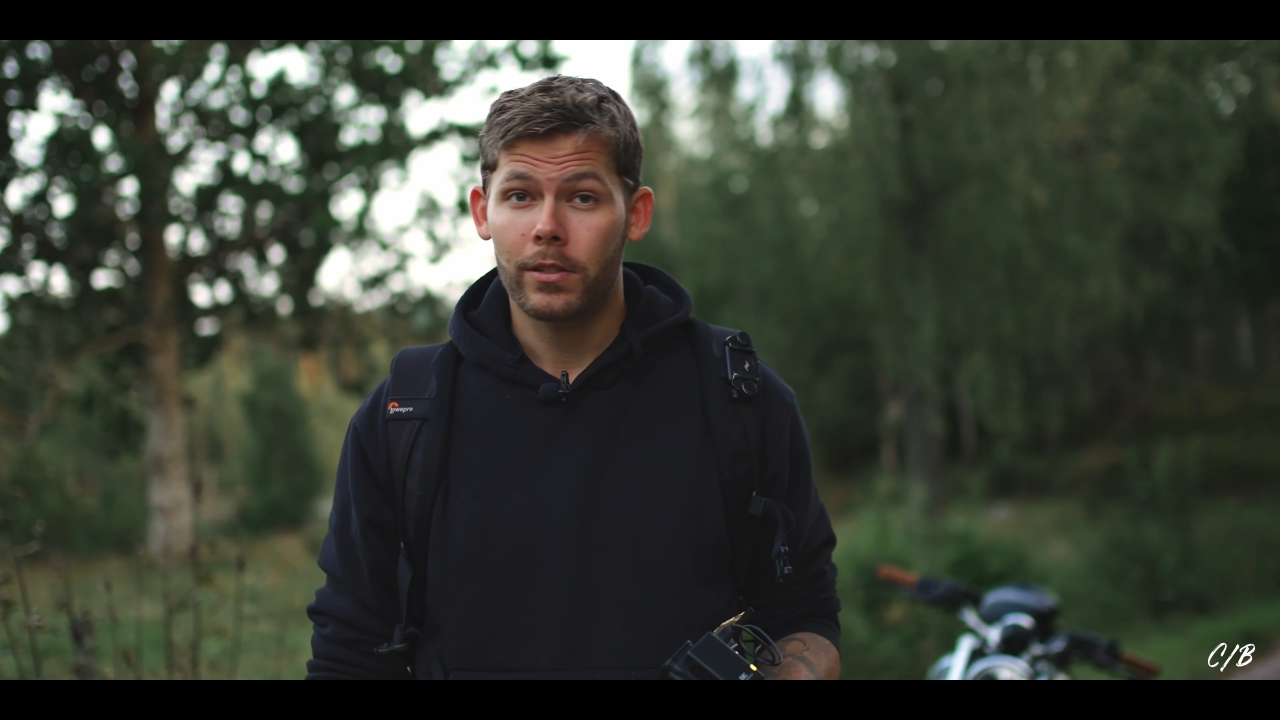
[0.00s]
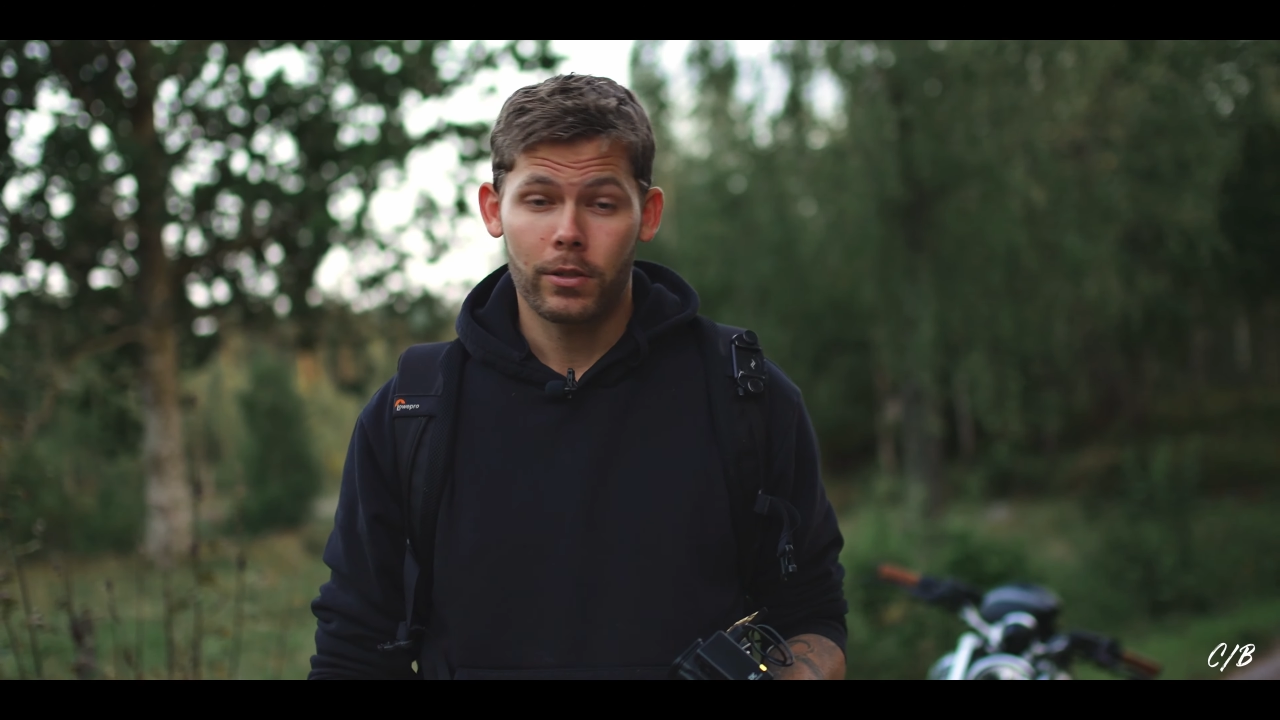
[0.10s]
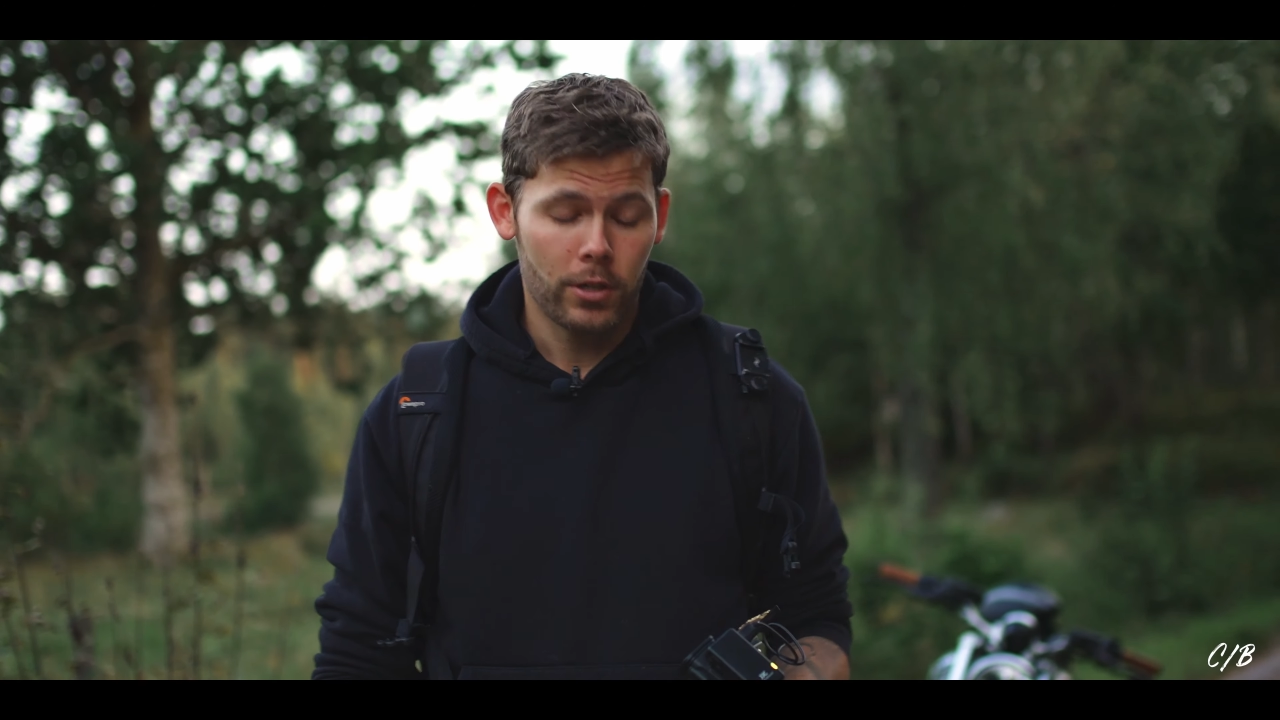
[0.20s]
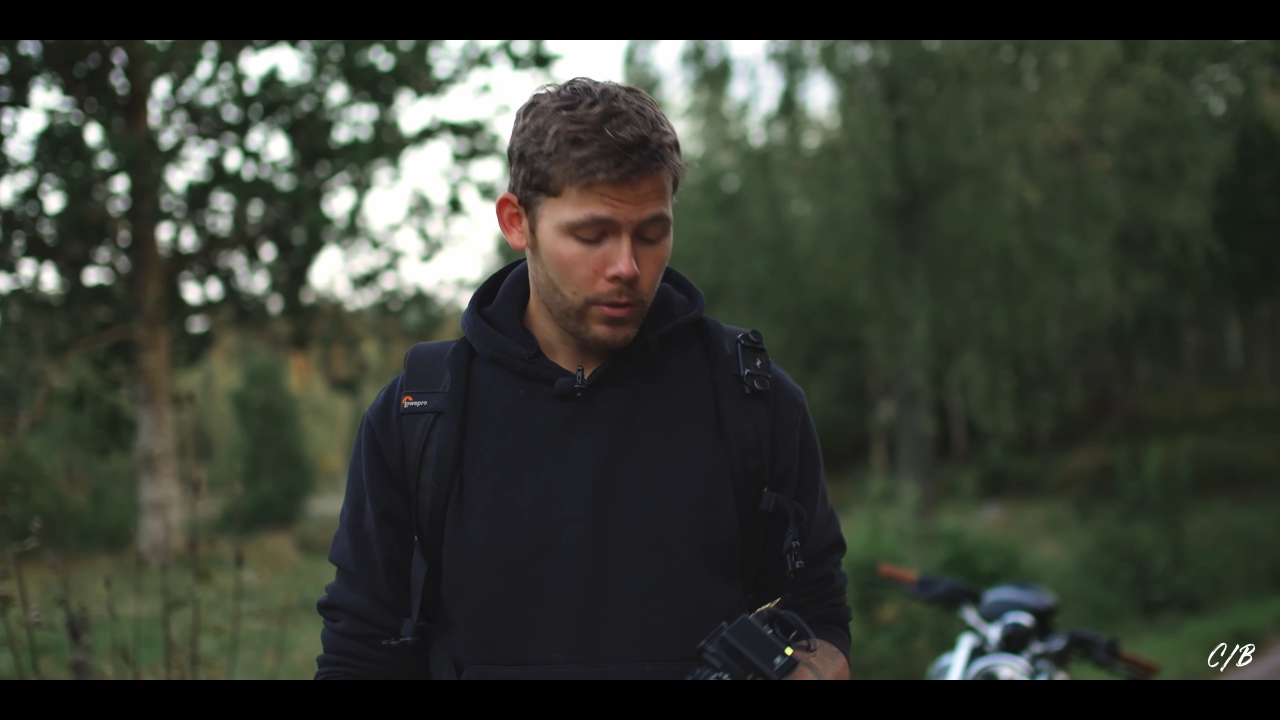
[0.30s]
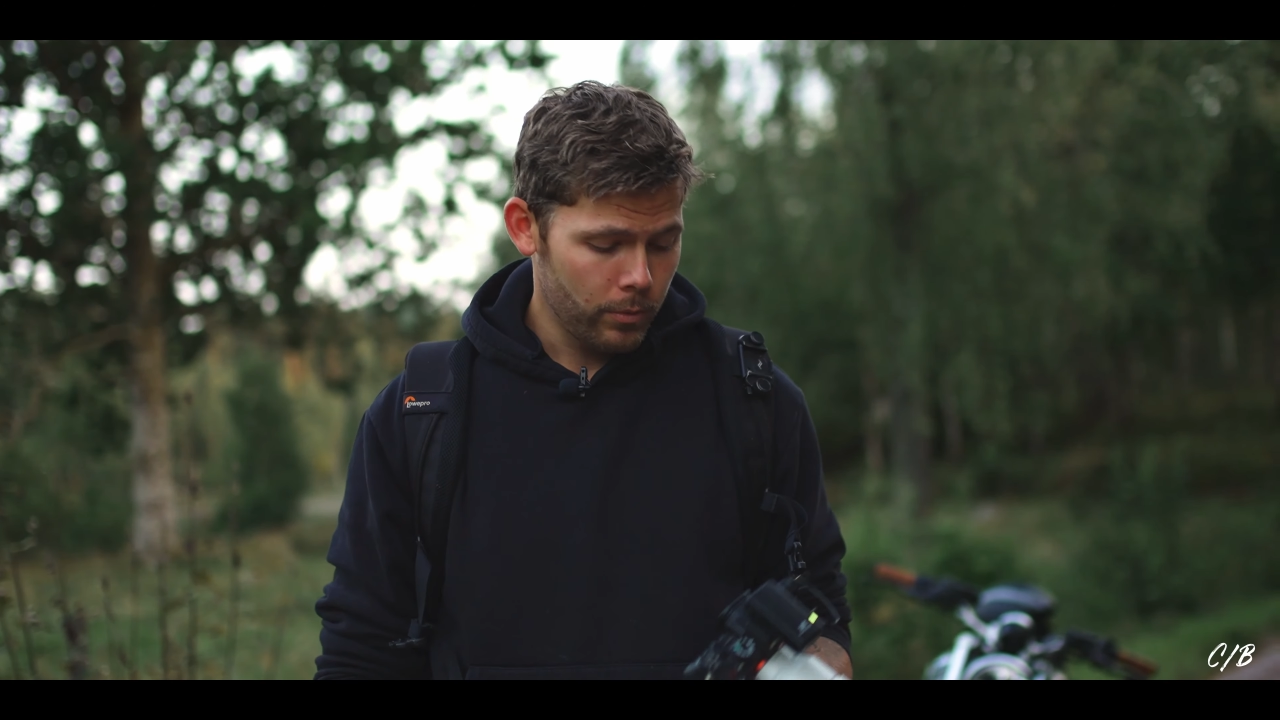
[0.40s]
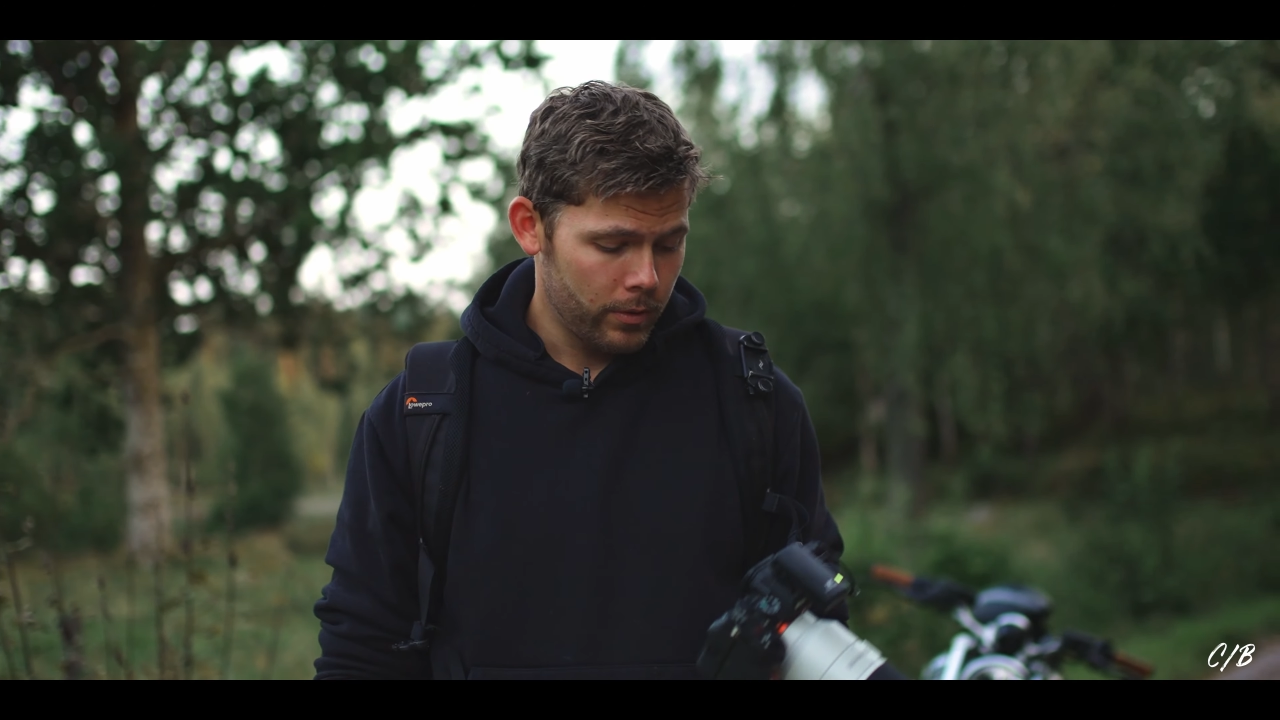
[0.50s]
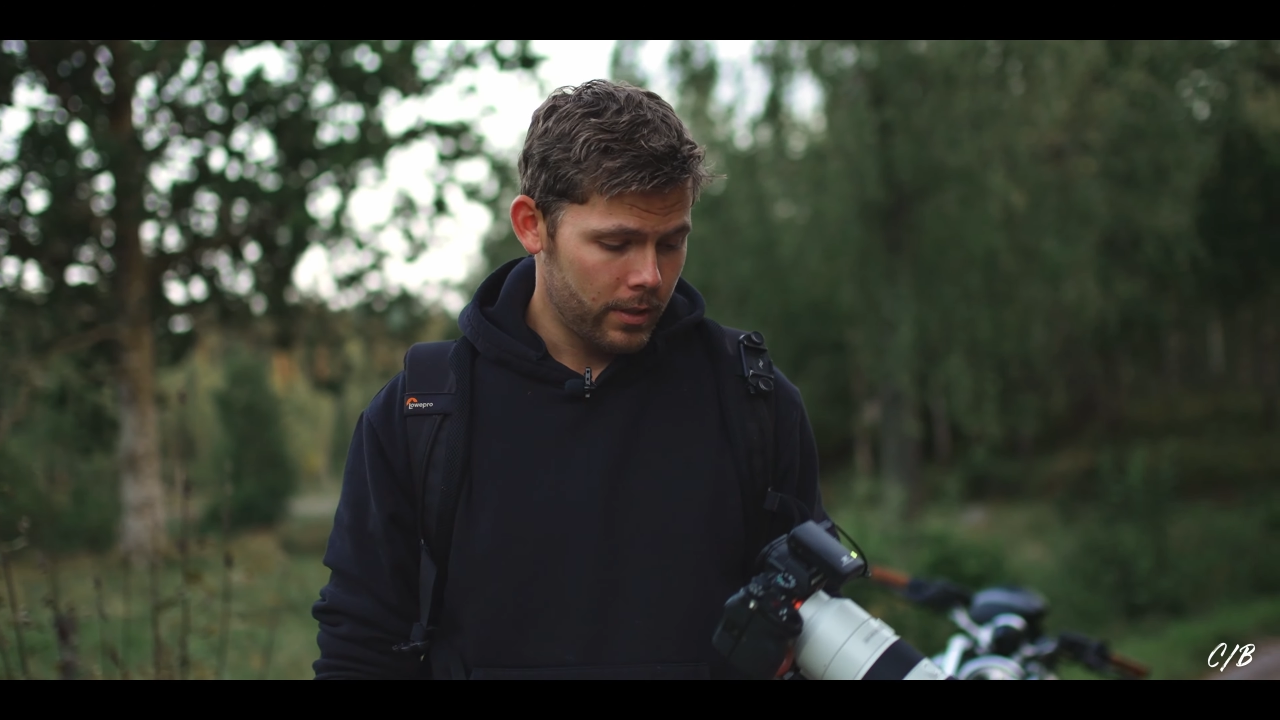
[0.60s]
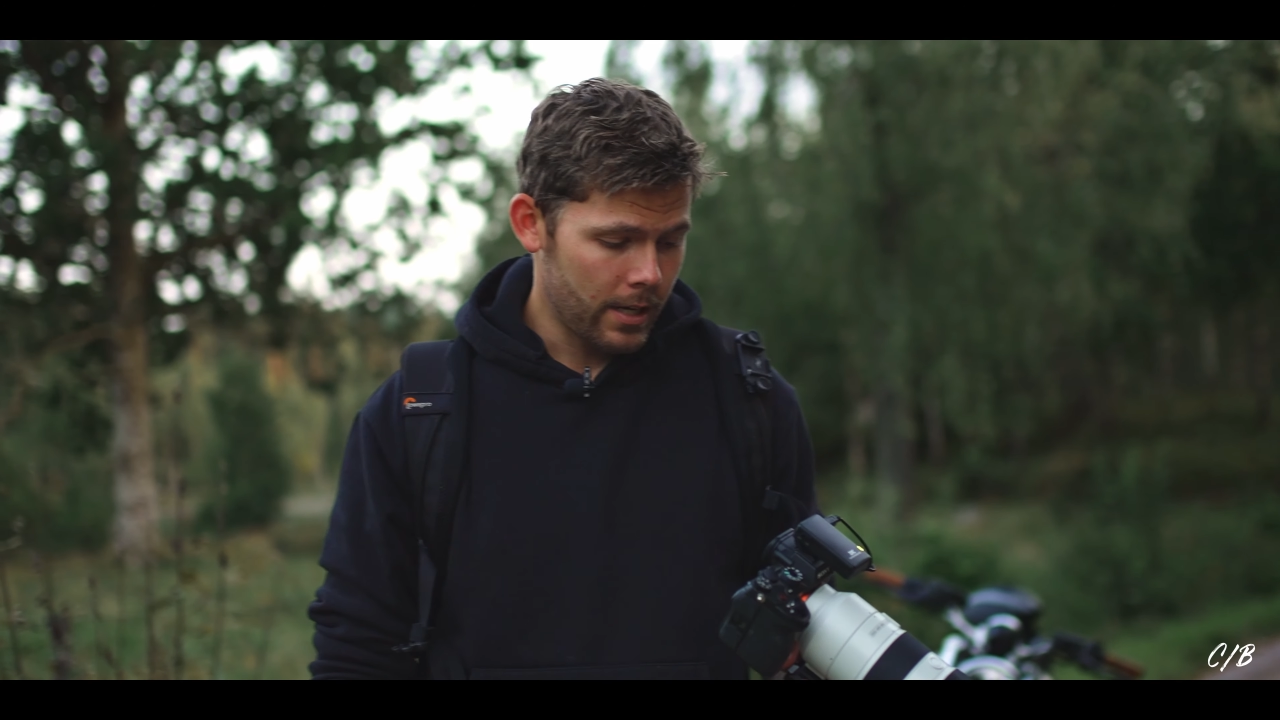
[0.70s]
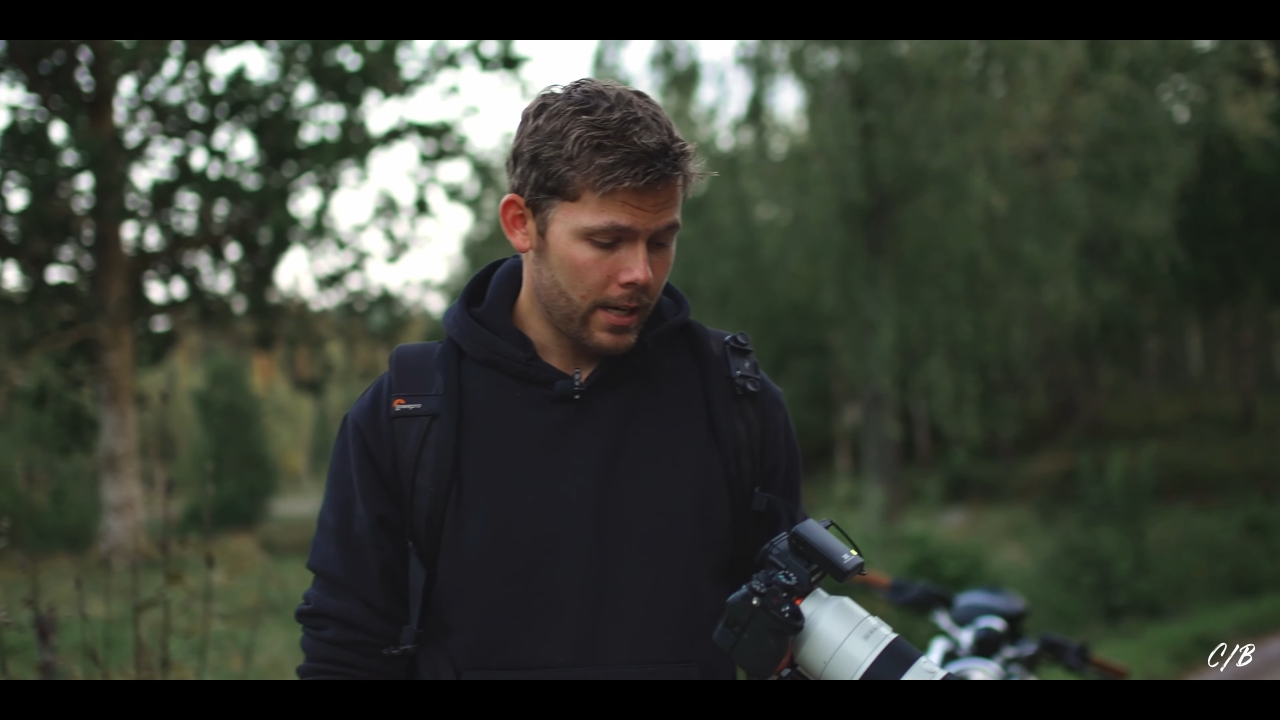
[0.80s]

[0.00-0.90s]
to shoot,